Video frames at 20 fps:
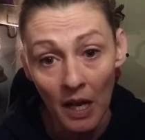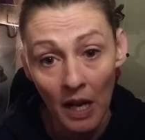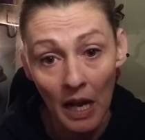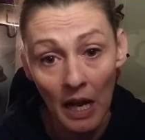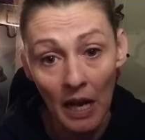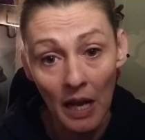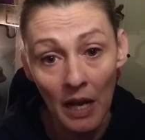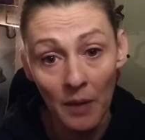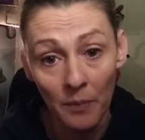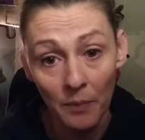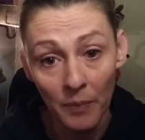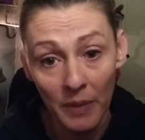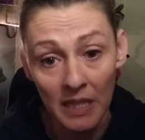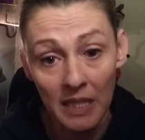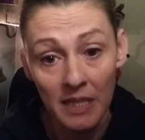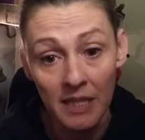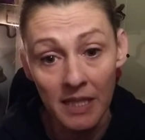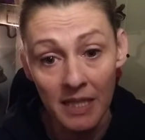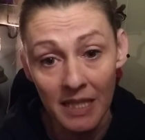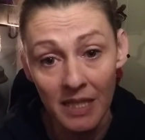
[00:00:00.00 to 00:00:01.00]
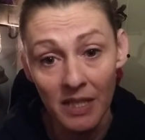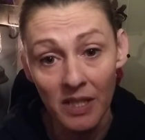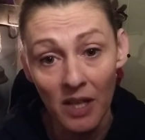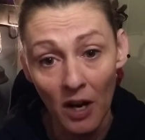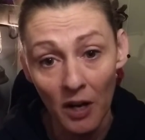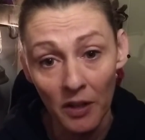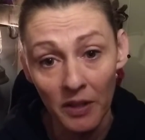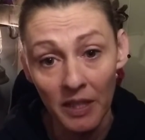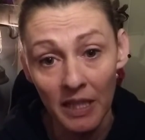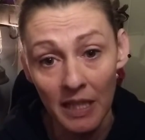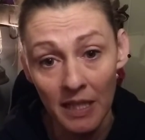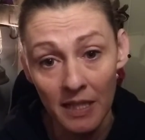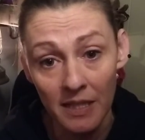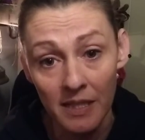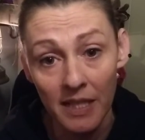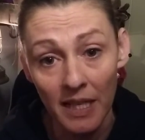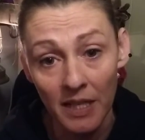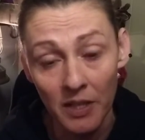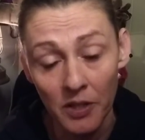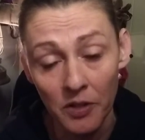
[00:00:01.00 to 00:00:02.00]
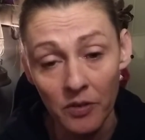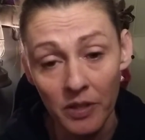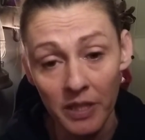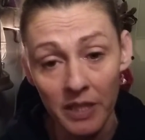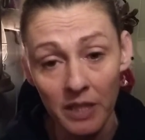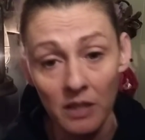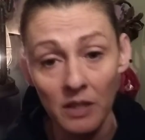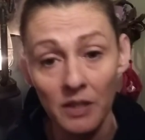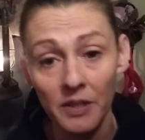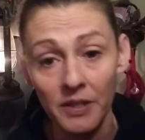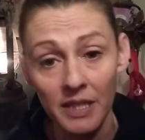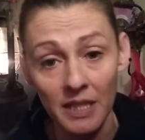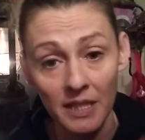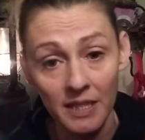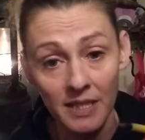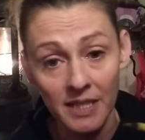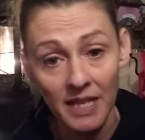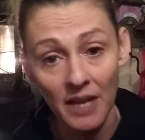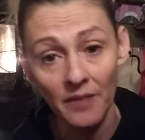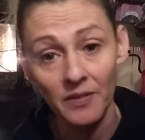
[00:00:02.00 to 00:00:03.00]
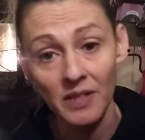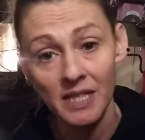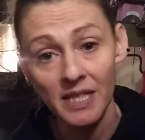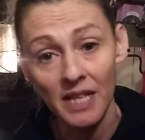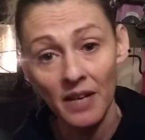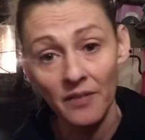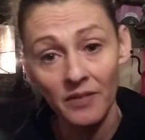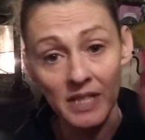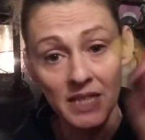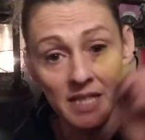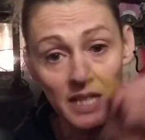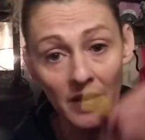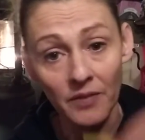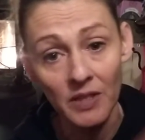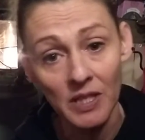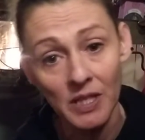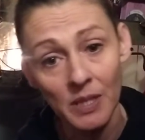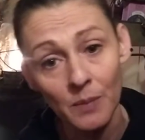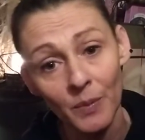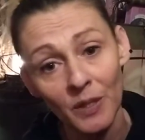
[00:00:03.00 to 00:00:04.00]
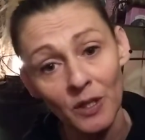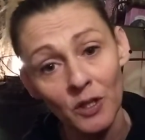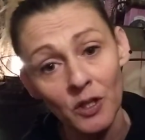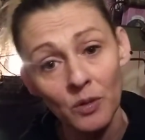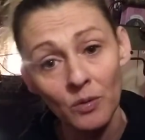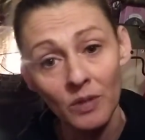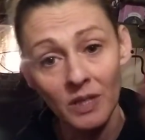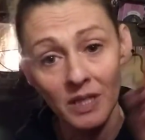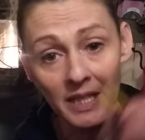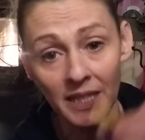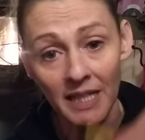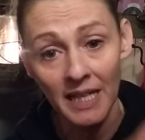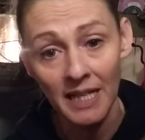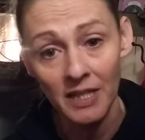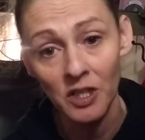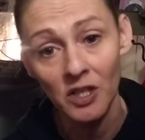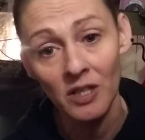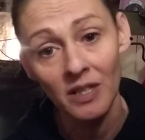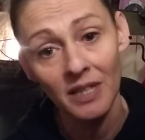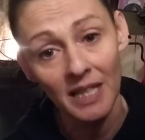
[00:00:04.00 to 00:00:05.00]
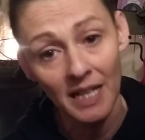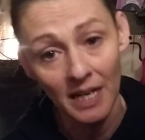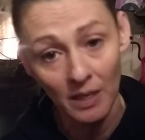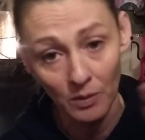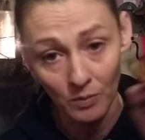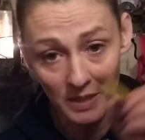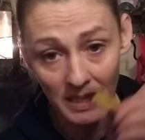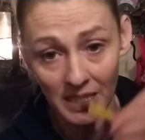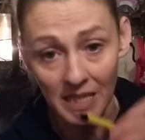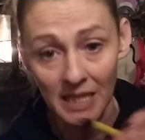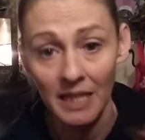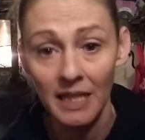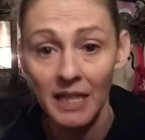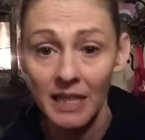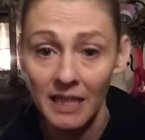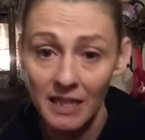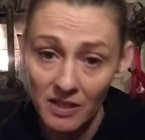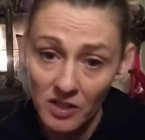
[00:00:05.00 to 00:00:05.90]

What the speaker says: because these are the ancestral, the 777 spiritual connection that I was getting.